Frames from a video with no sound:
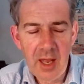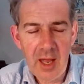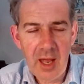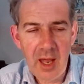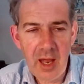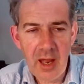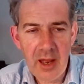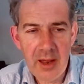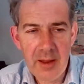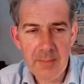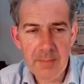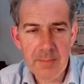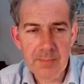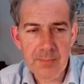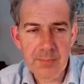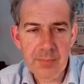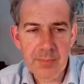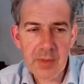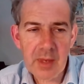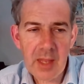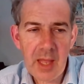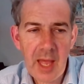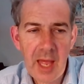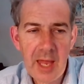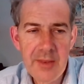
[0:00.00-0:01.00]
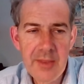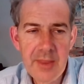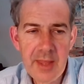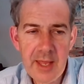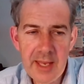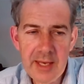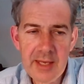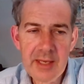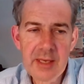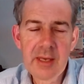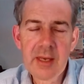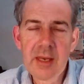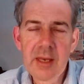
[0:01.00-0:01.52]
And
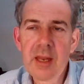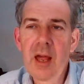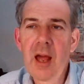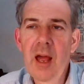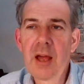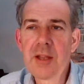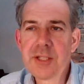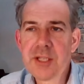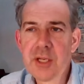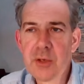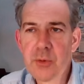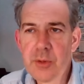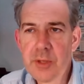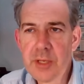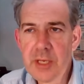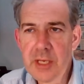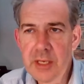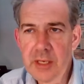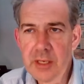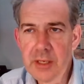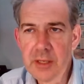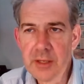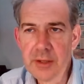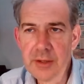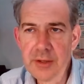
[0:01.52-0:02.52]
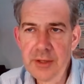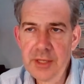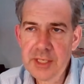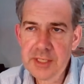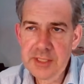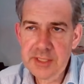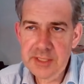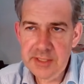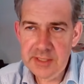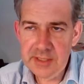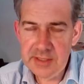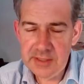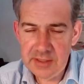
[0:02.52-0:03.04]
then so
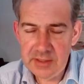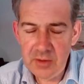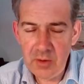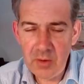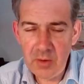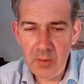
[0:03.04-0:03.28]
this